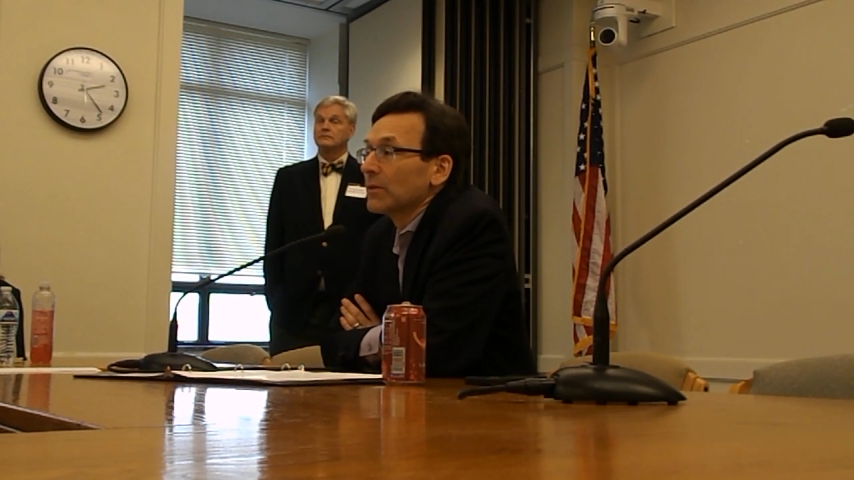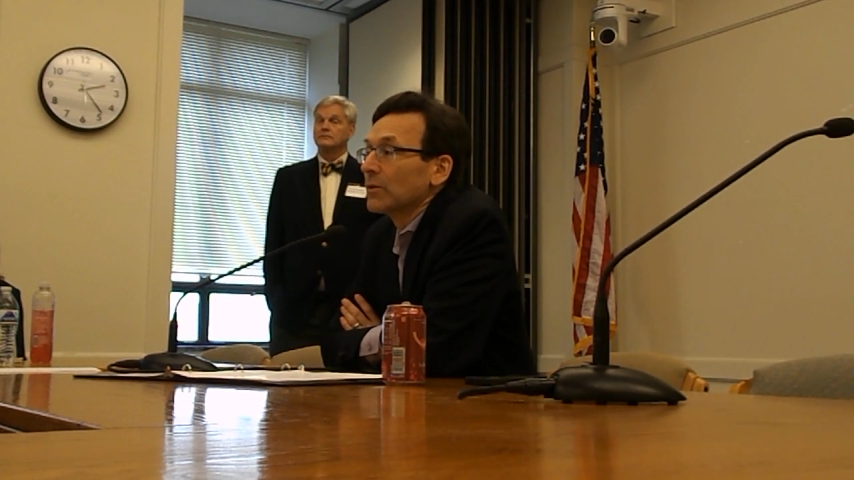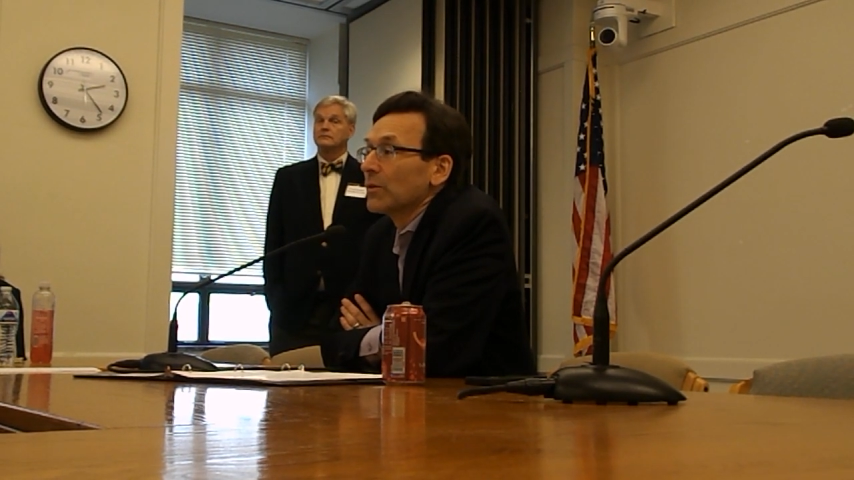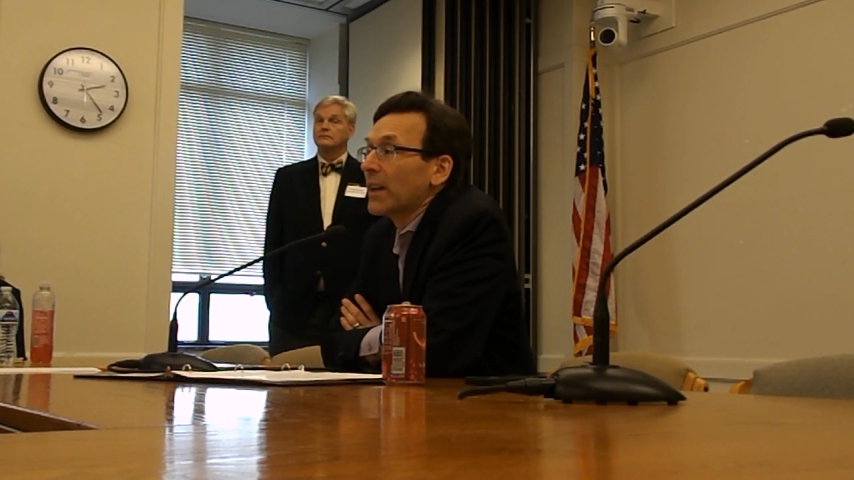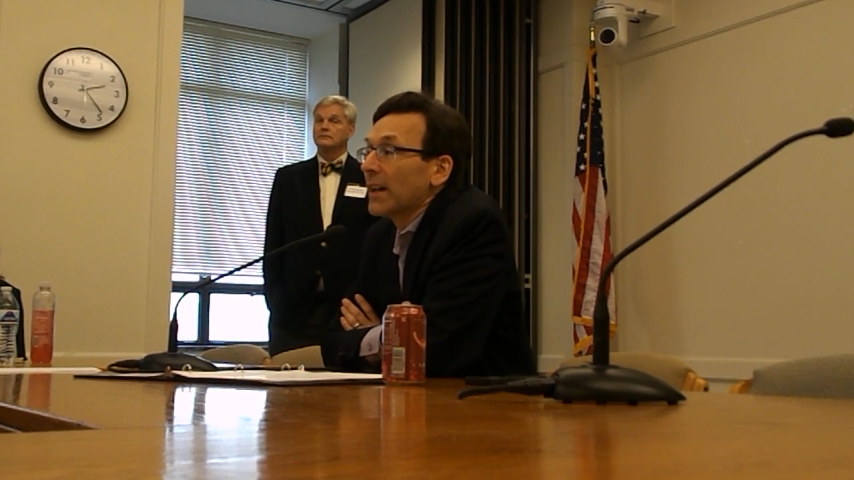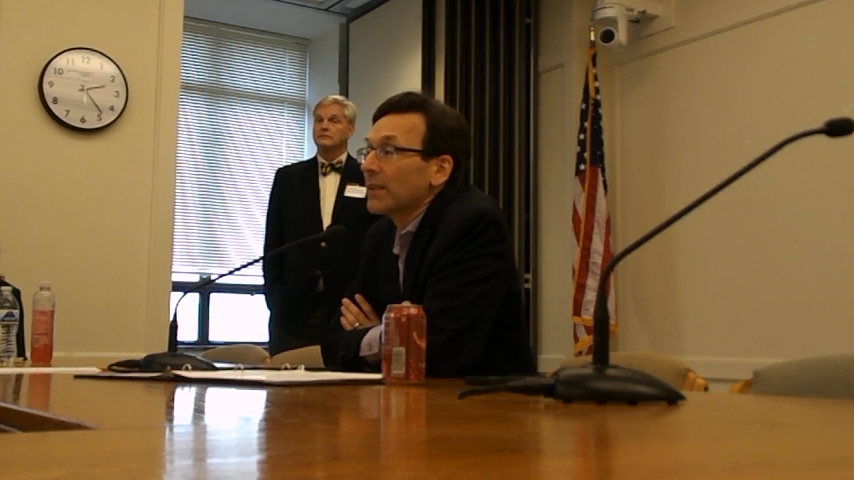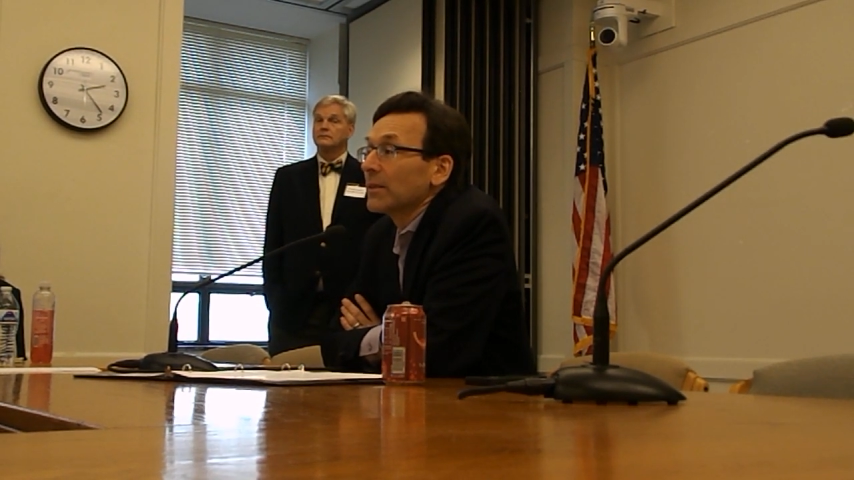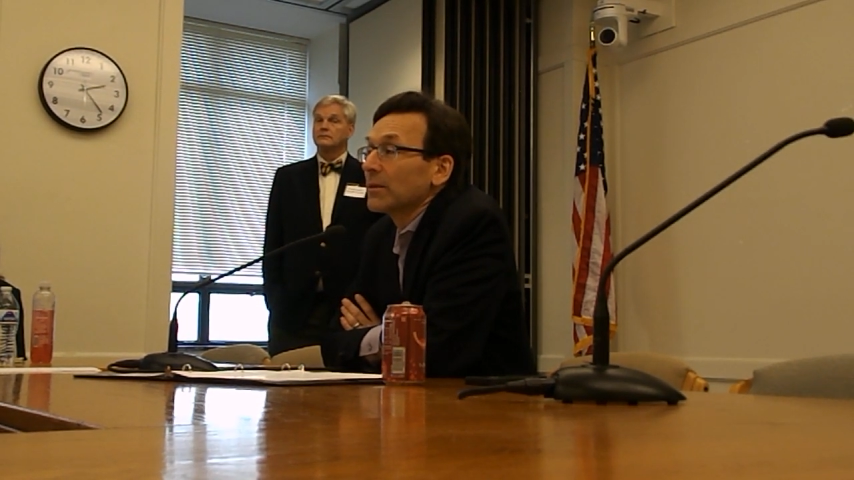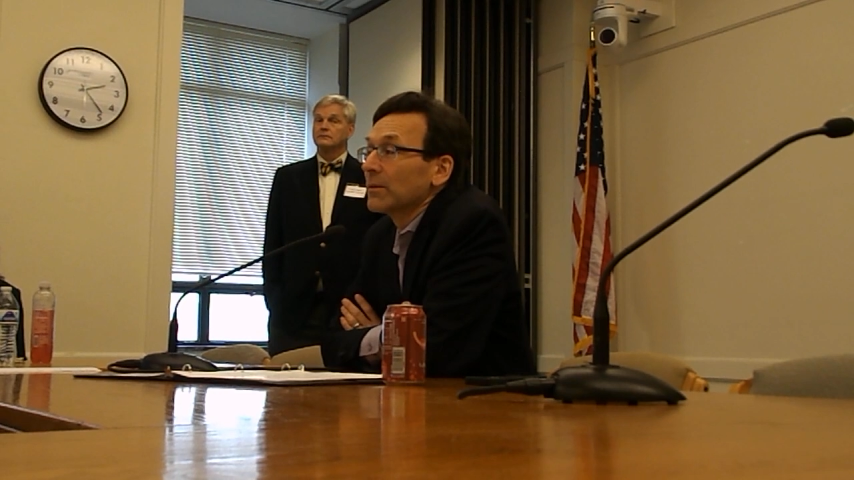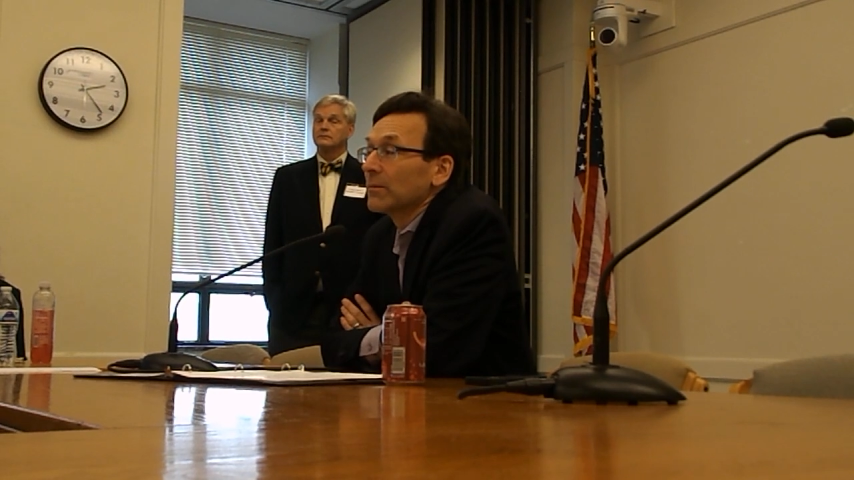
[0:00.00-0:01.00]
so
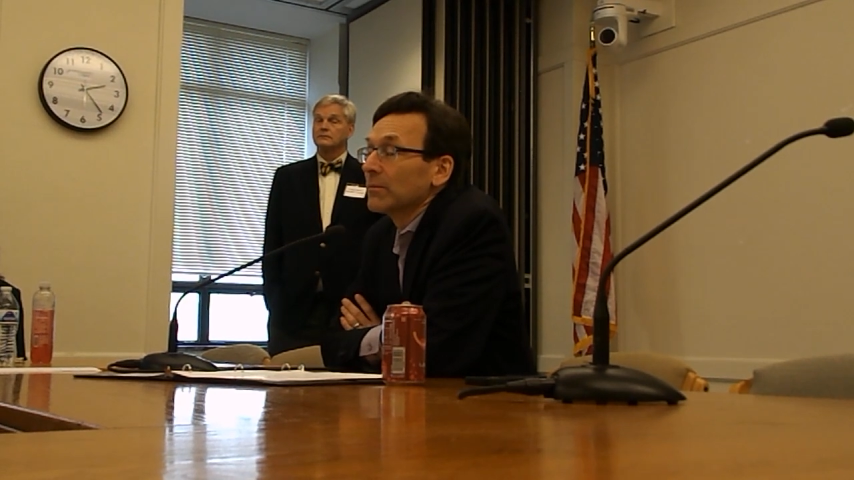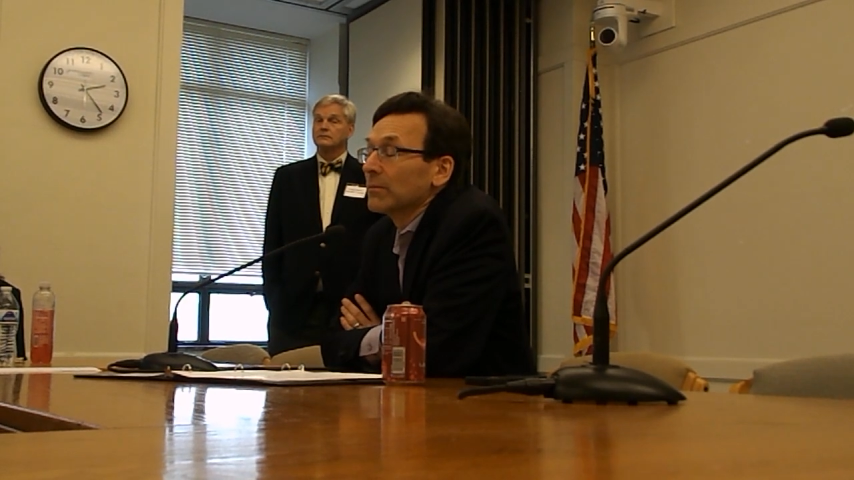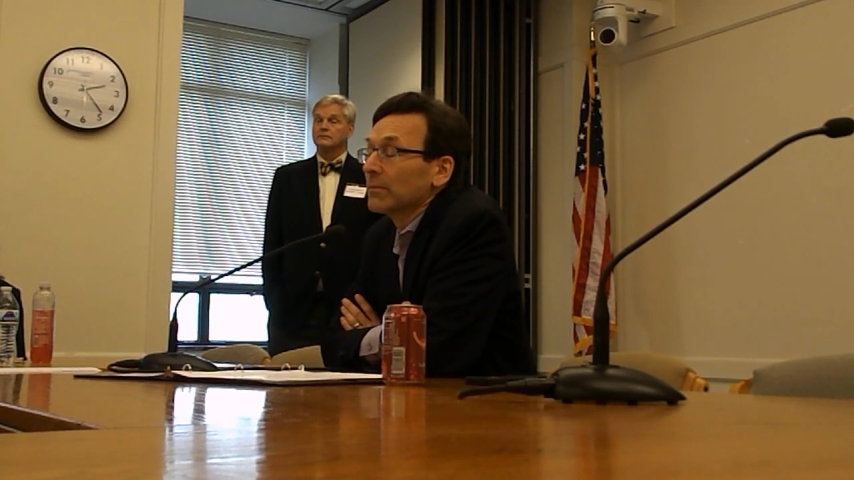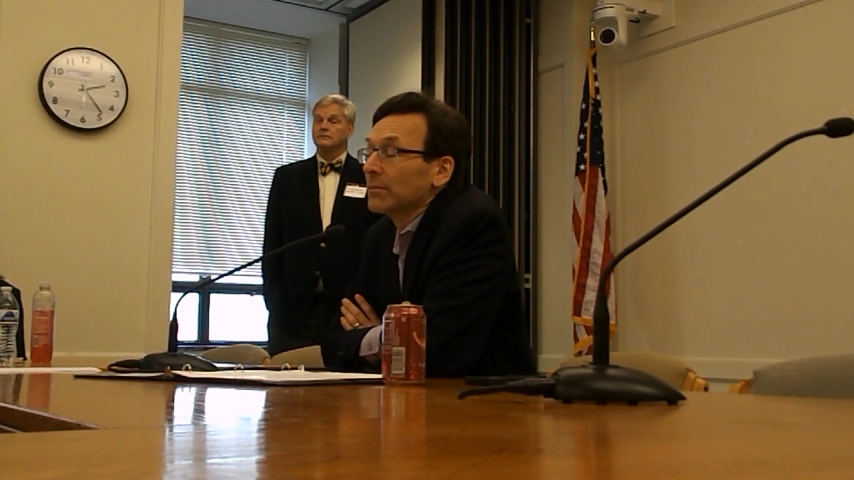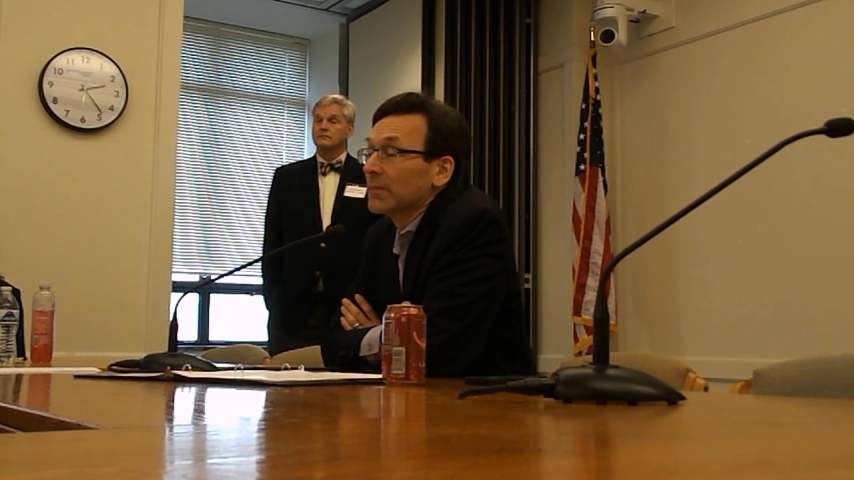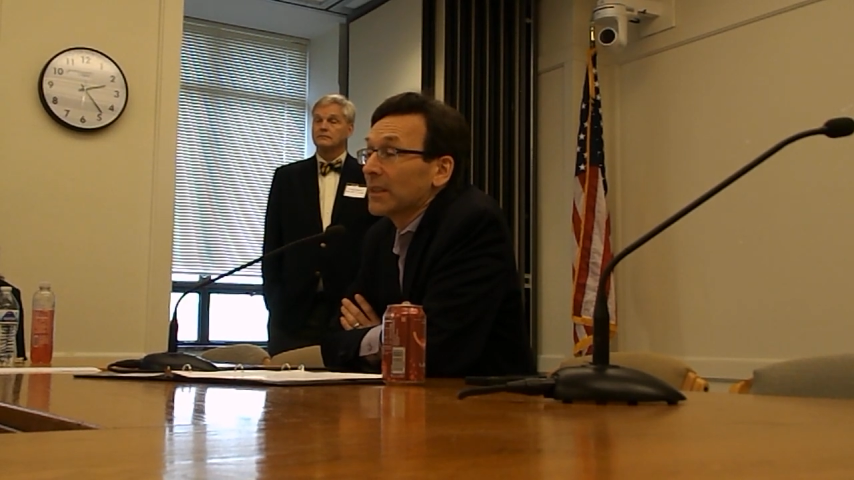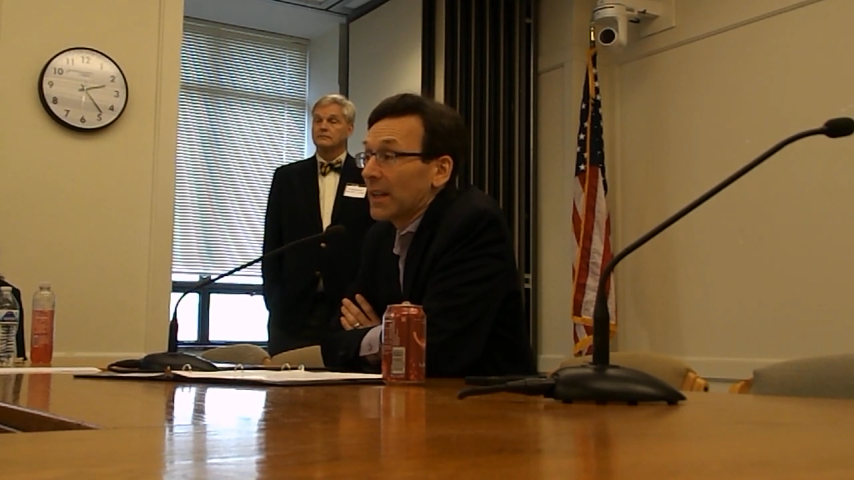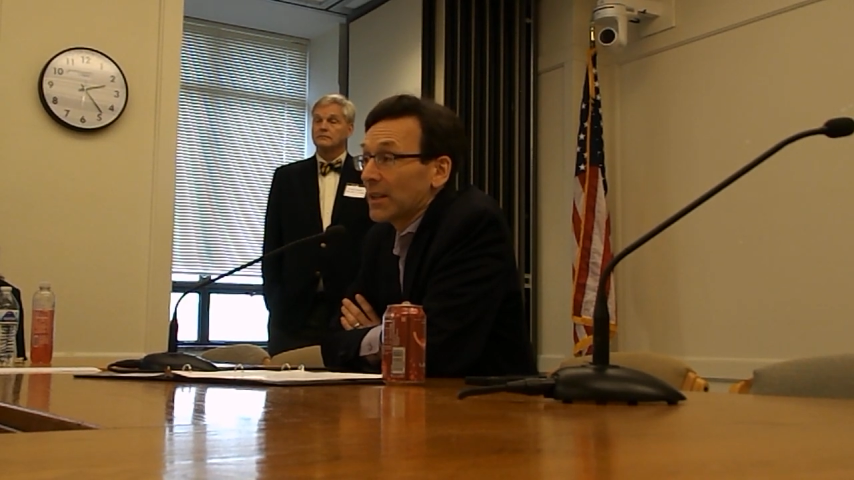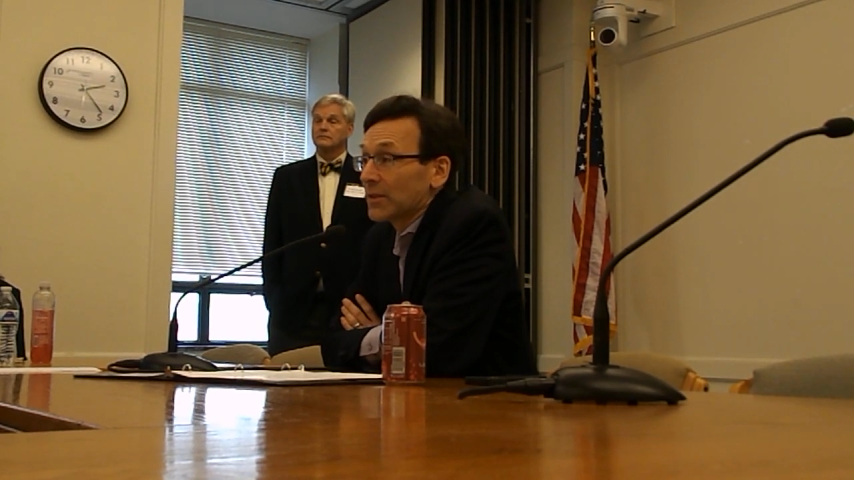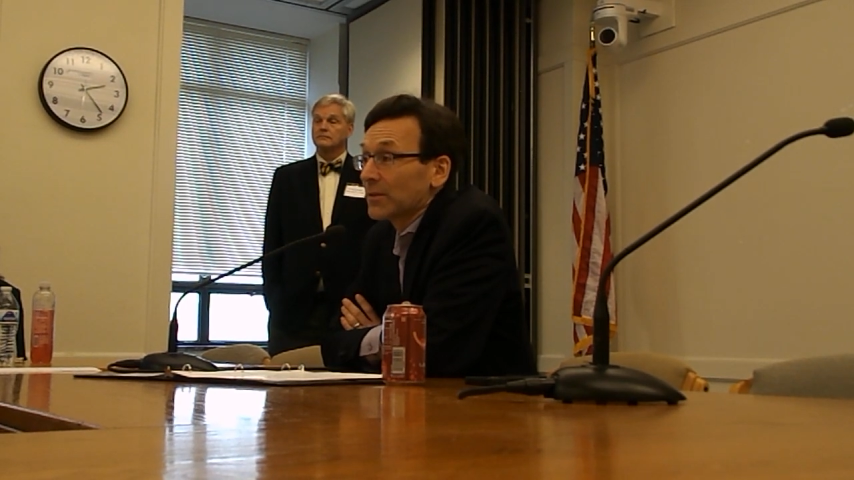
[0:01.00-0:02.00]
that
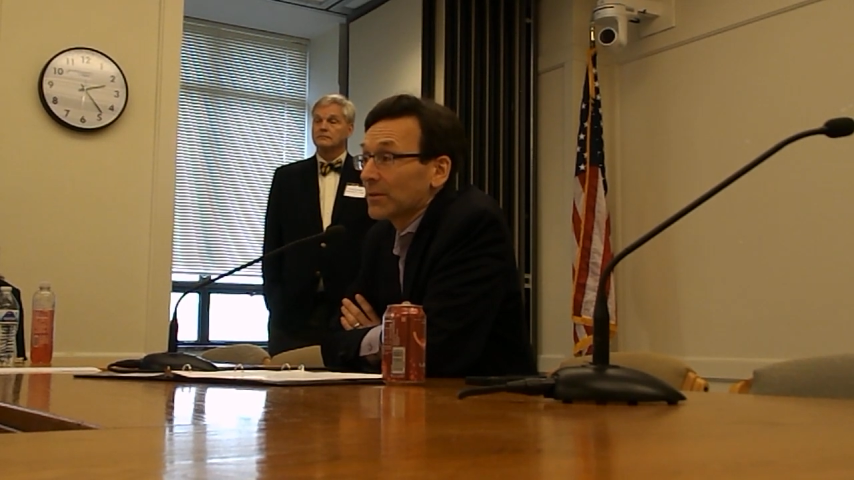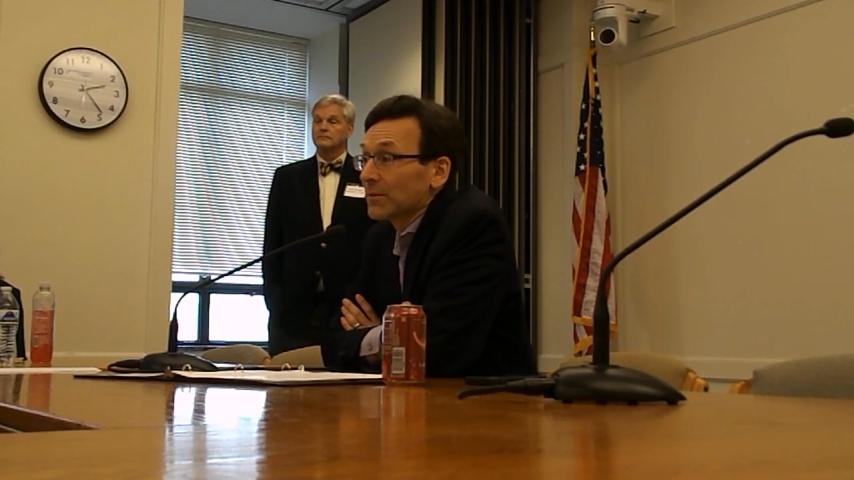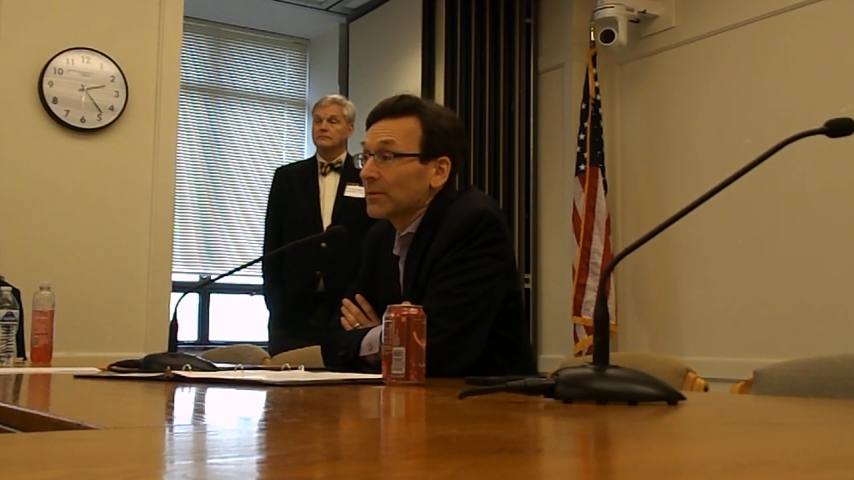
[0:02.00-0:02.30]
case